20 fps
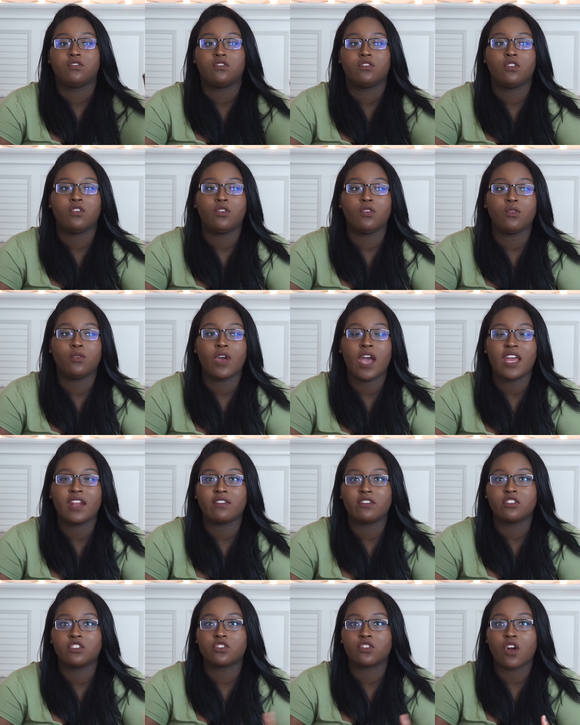to
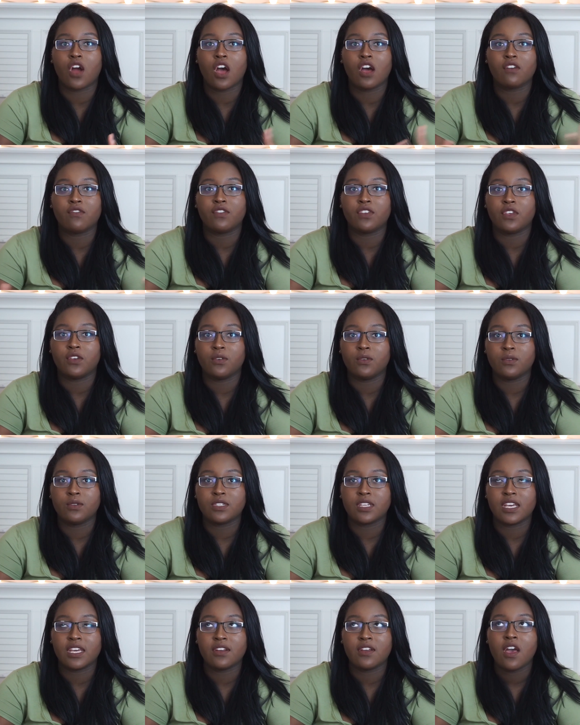kind of draw
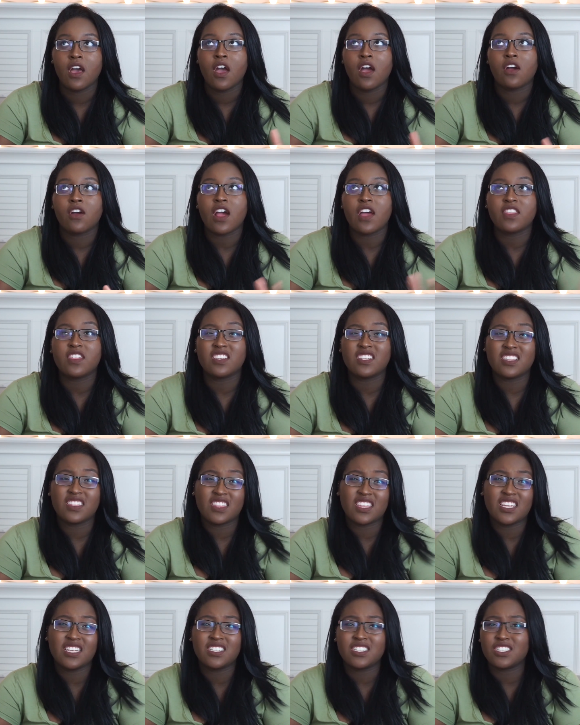views in rather
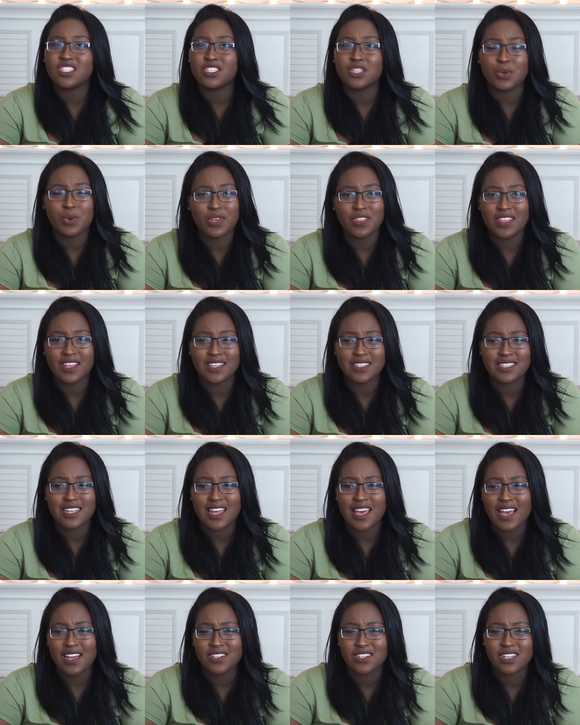than, than just doing things
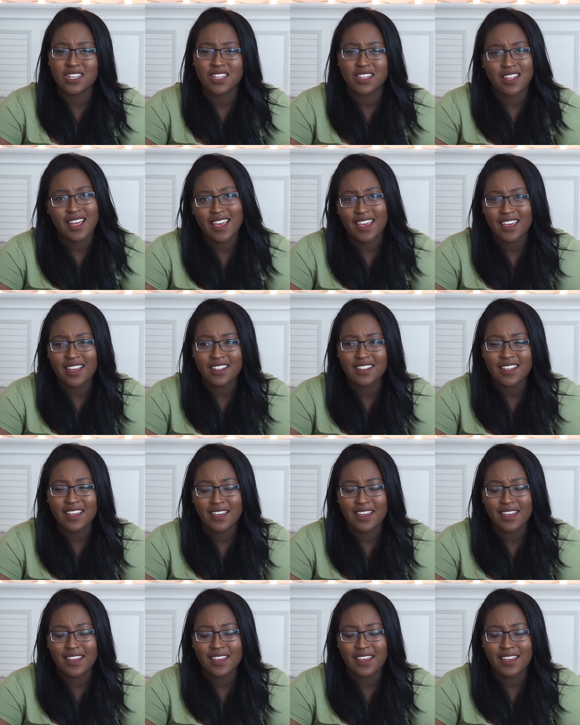that I actually like.